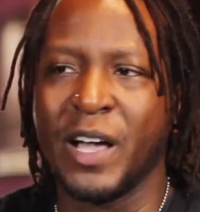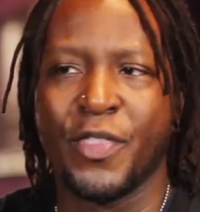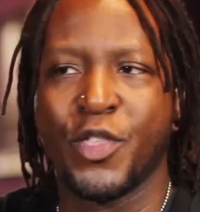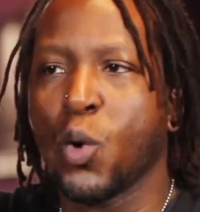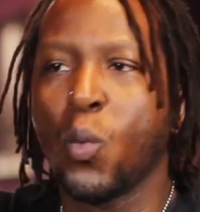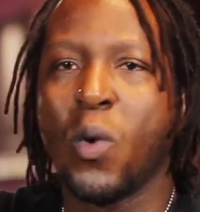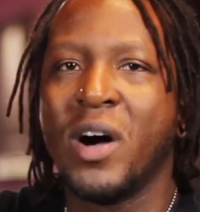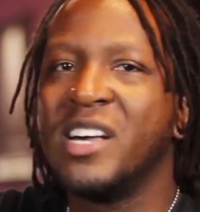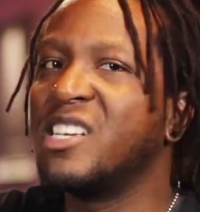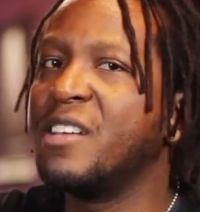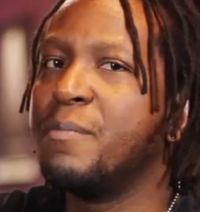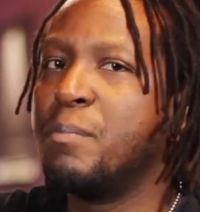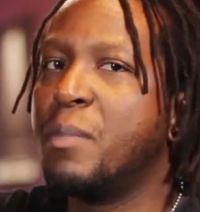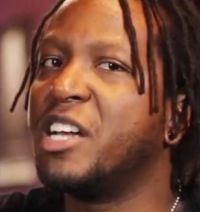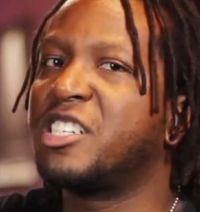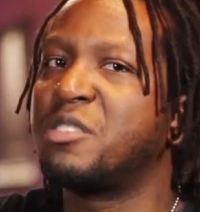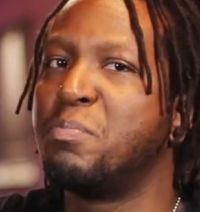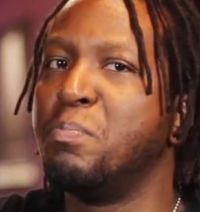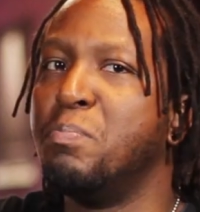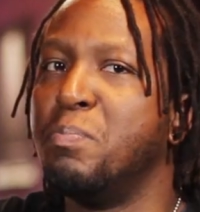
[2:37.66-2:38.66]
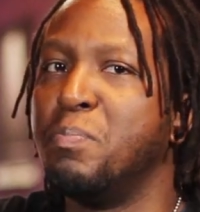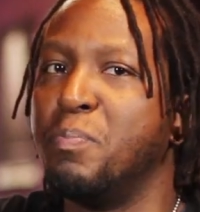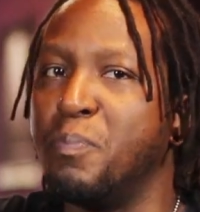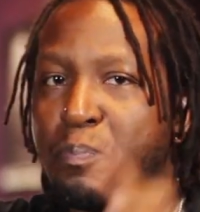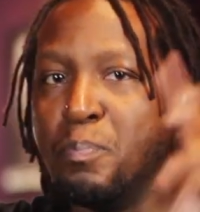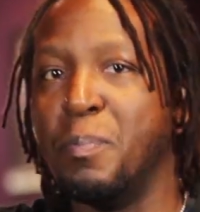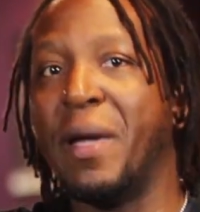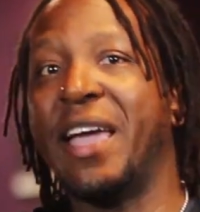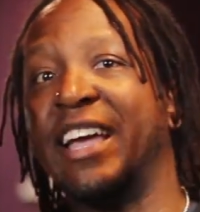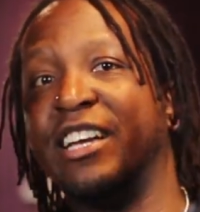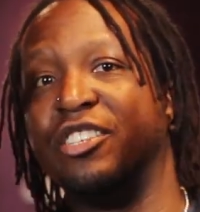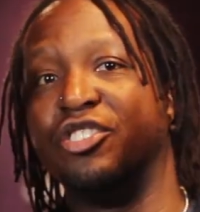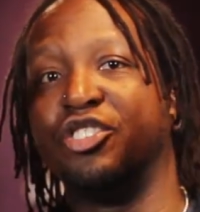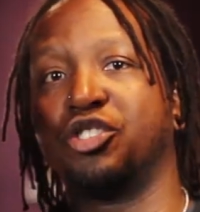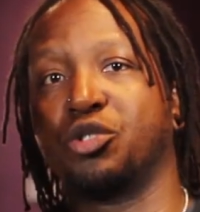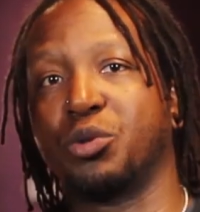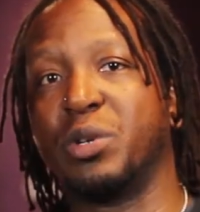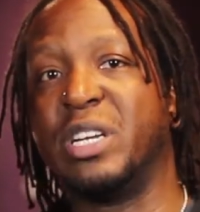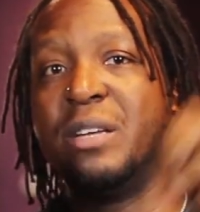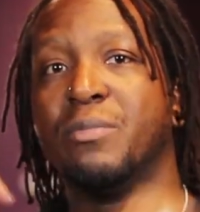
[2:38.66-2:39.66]
But there wasn't much
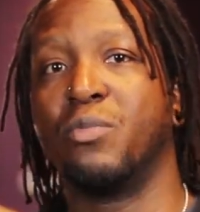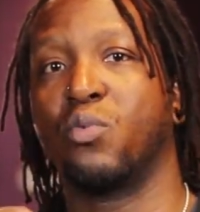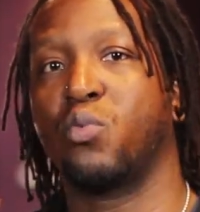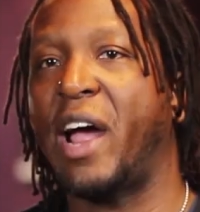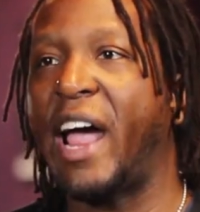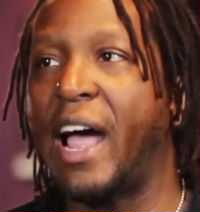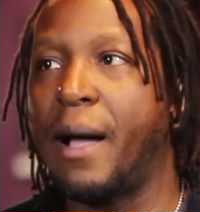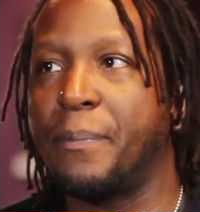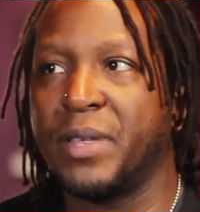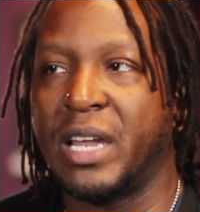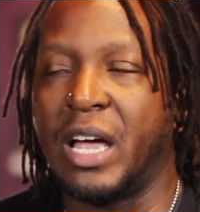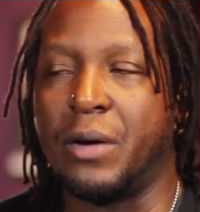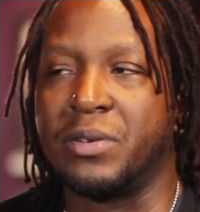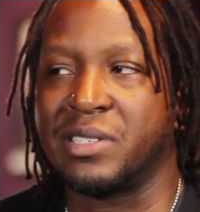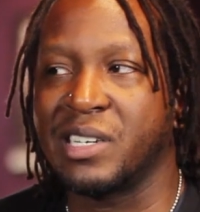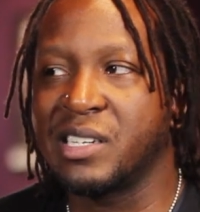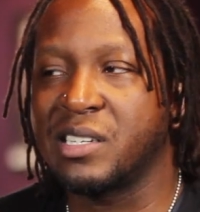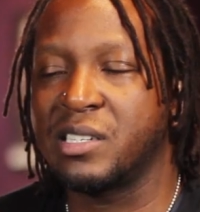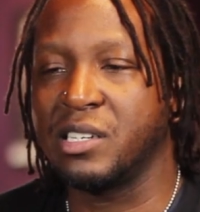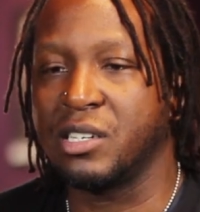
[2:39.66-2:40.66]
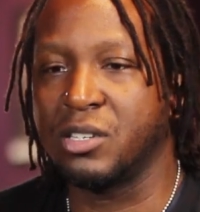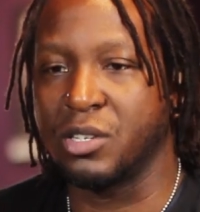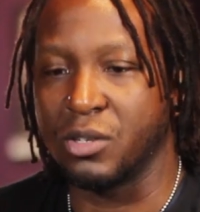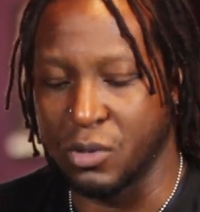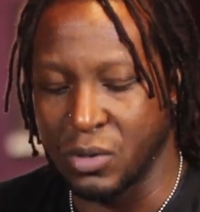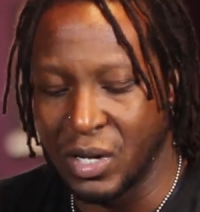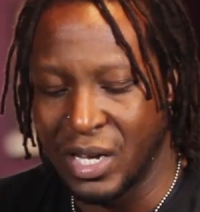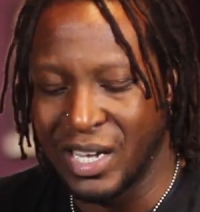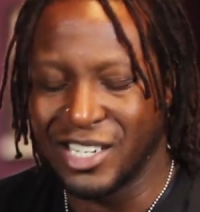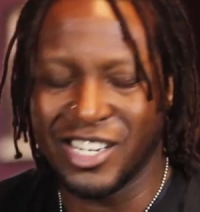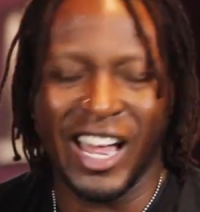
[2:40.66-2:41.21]
mainstream rap that I was listening to.